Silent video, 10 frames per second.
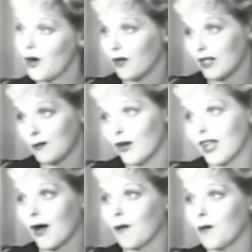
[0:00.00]
This morning
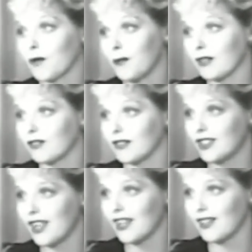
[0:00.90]
I went with Mildred and
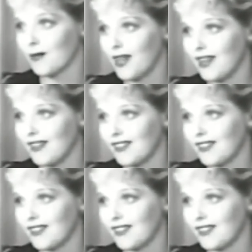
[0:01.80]
Jane to the beach.